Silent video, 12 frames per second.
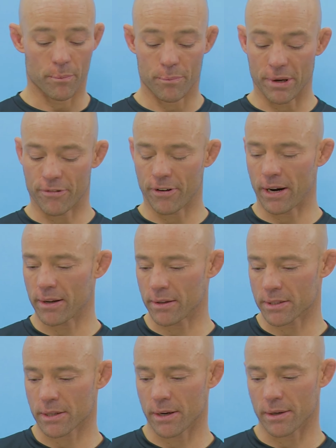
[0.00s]
Big fan of
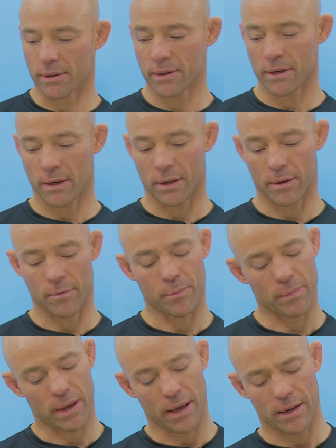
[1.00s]
this gun.
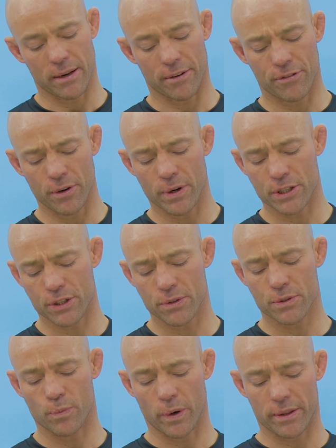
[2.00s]
Had a few
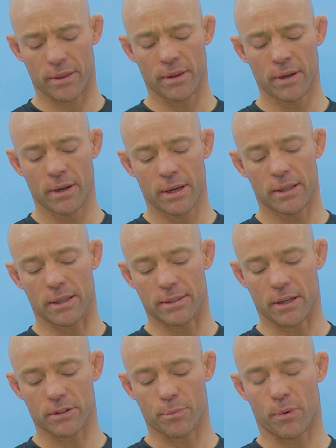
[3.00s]
issues with the
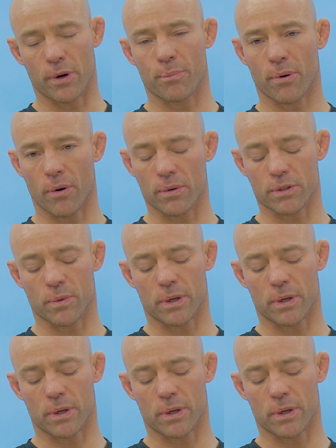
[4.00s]
Delta Point Pro as